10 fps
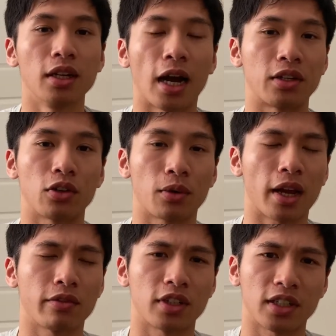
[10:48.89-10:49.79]
I don't
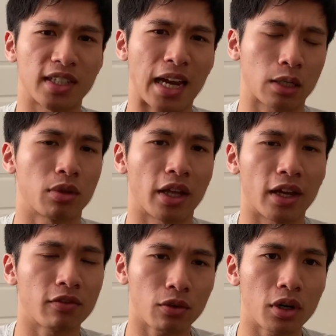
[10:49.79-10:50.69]
have an exact
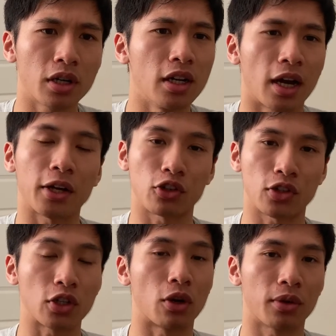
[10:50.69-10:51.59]
plan for it, I just
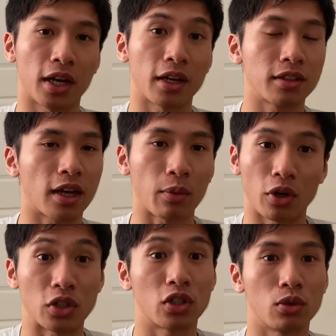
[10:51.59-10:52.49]
know that I
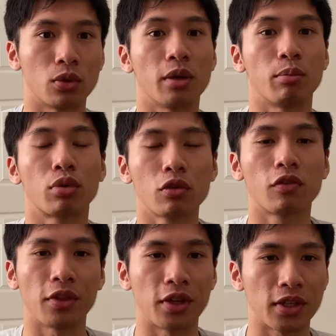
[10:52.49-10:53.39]
want to improve
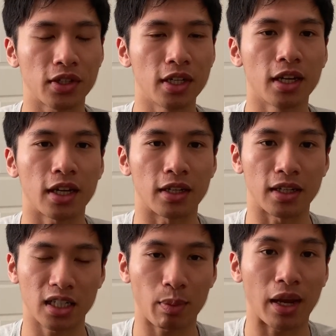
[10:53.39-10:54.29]
on this and
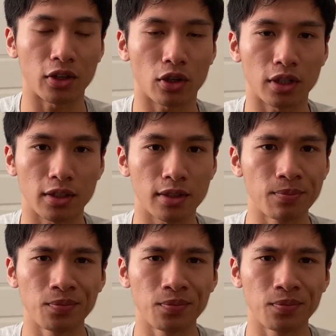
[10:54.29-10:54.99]
expand on it.